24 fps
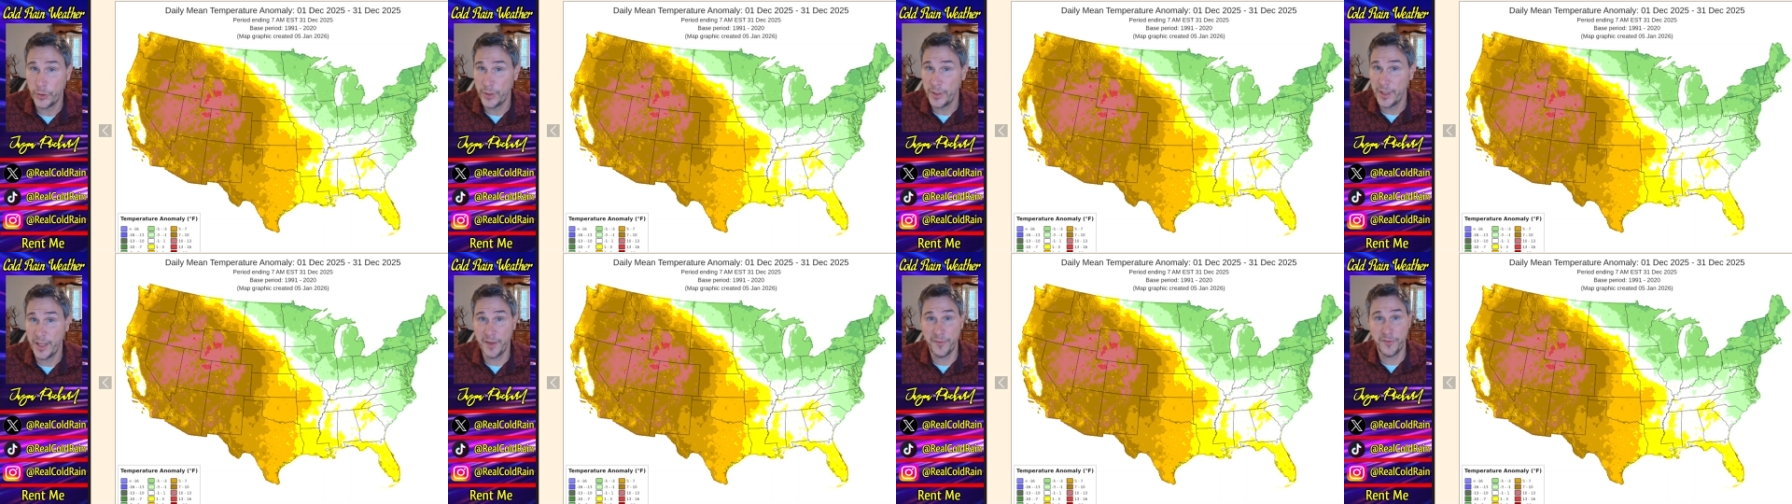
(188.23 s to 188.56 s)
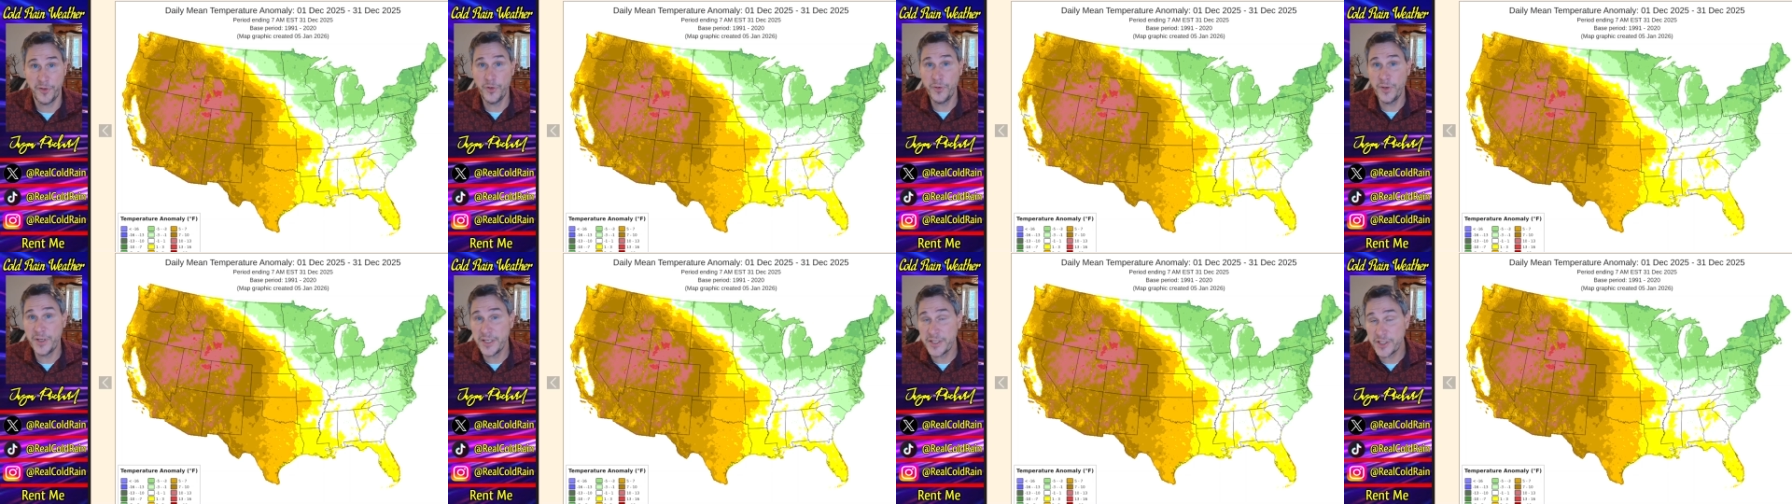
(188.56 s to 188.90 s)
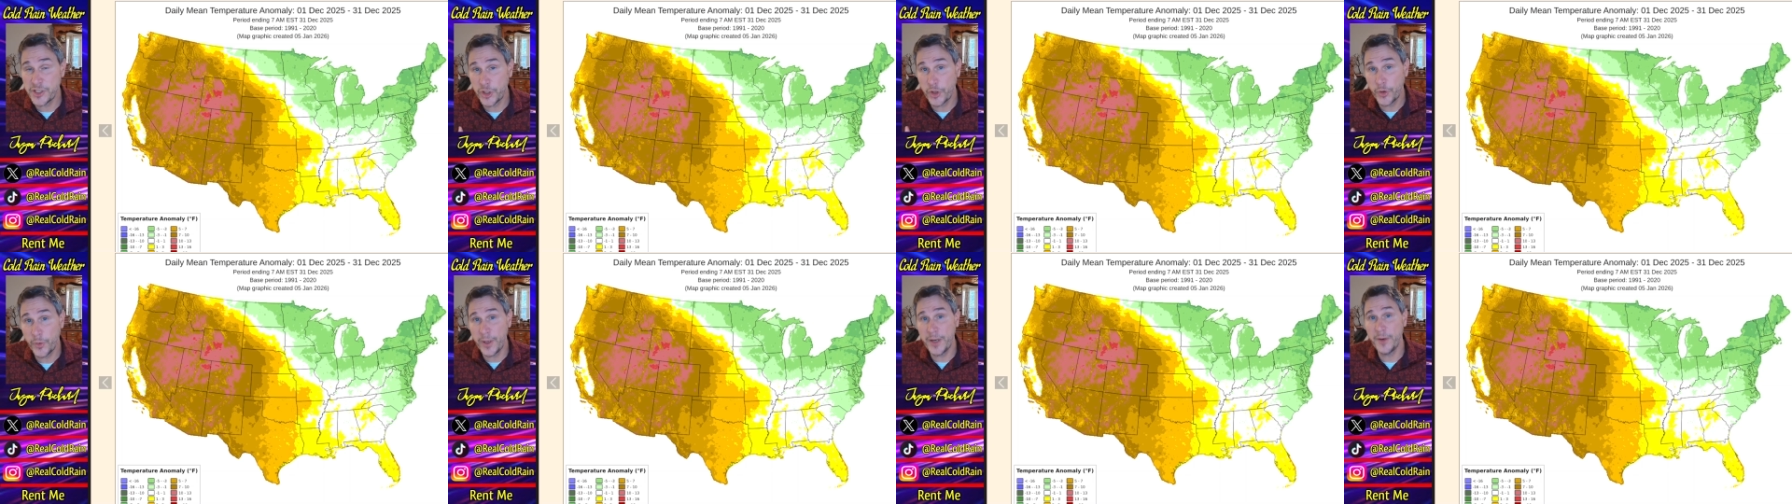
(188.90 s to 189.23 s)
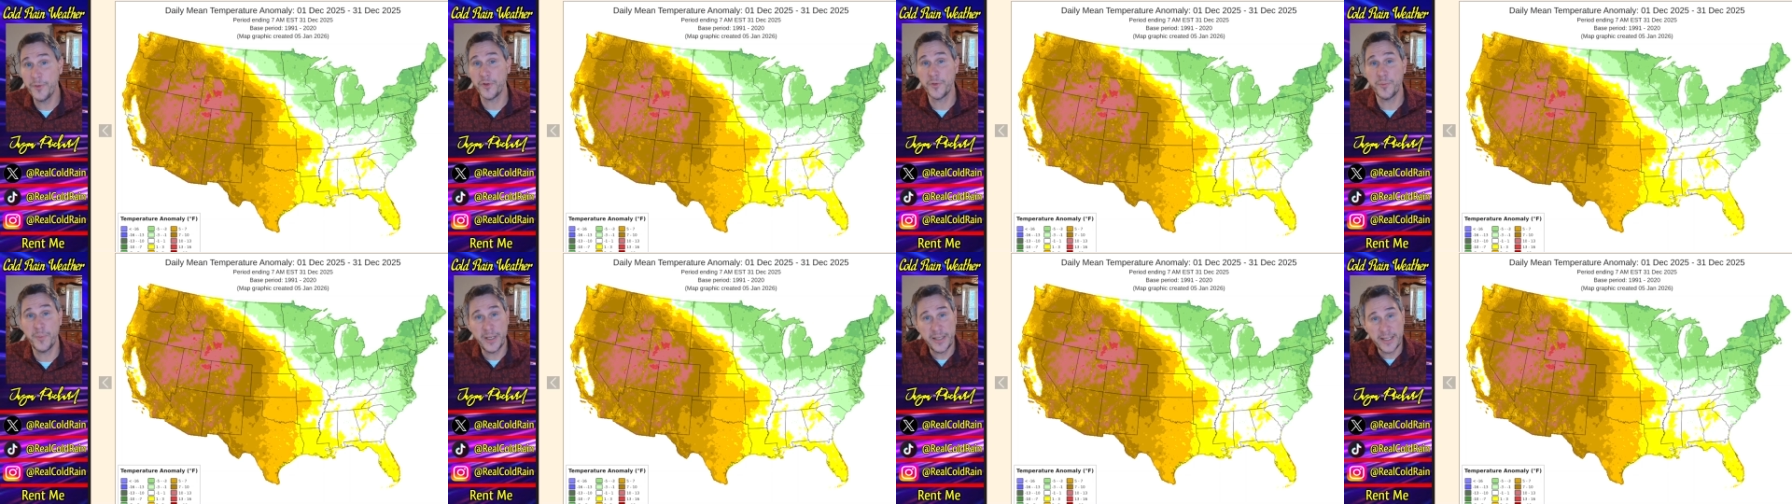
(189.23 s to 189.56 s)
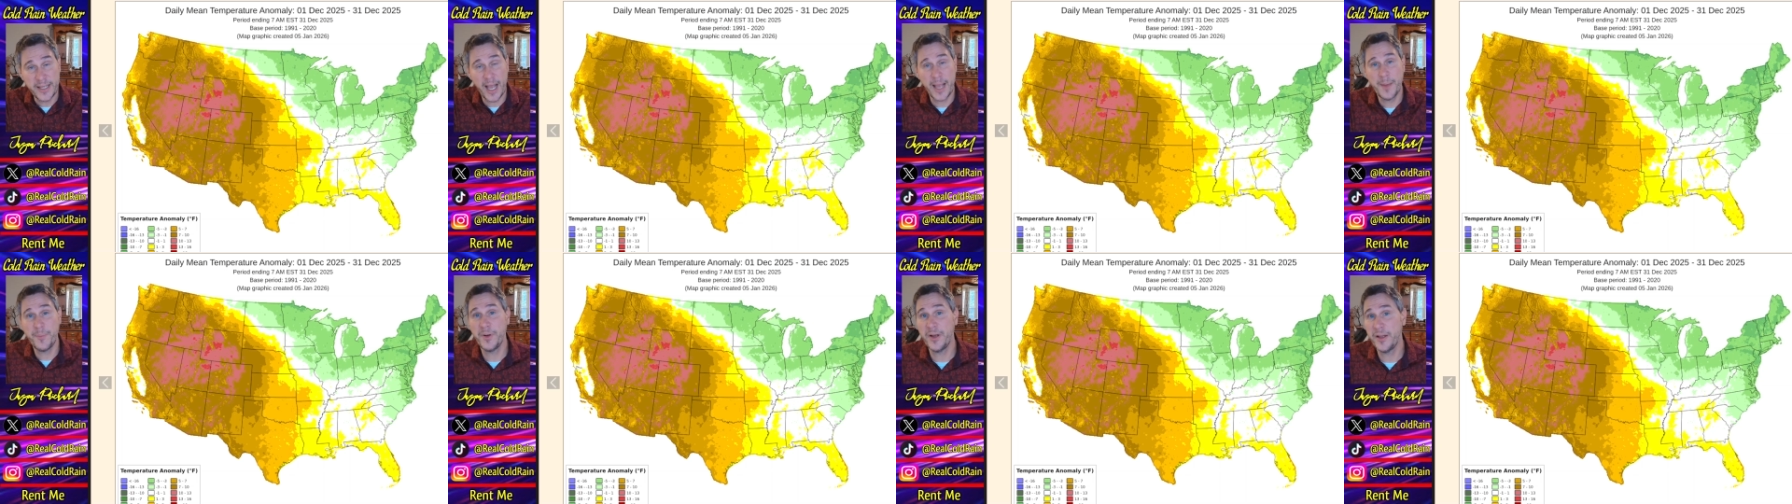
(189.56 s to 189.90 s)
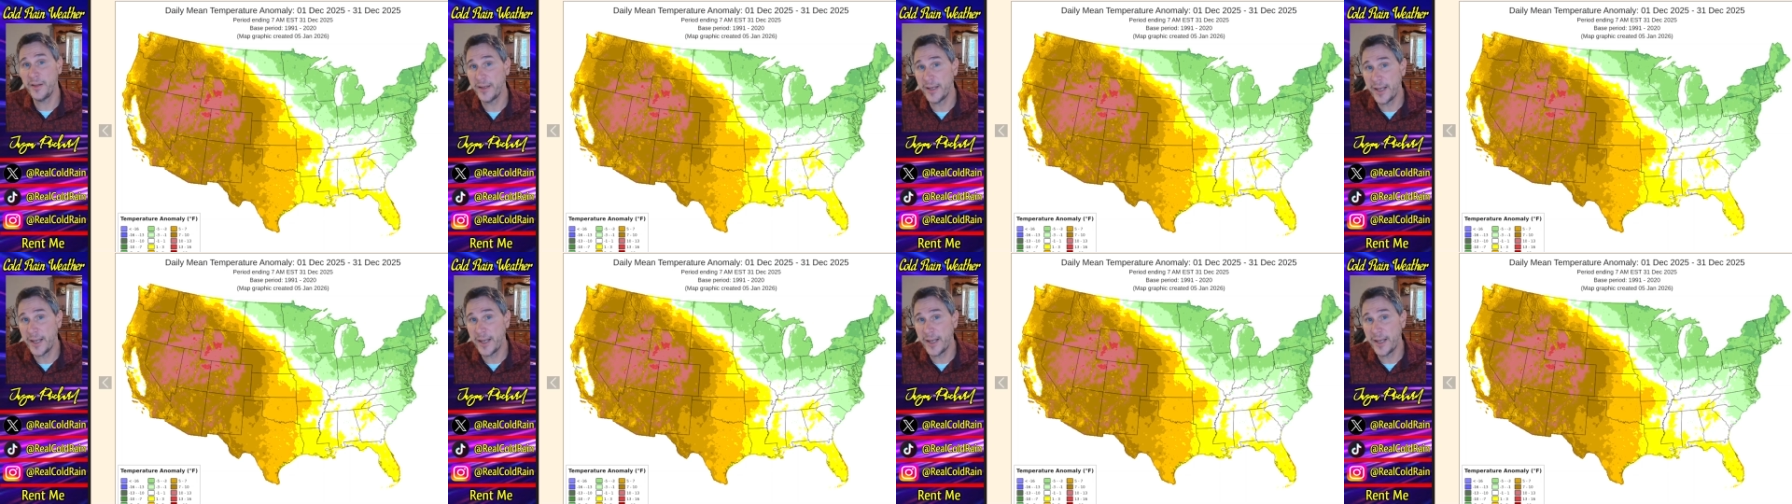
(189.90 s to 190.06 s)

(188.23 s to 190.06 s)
If you disagree with me, type it in the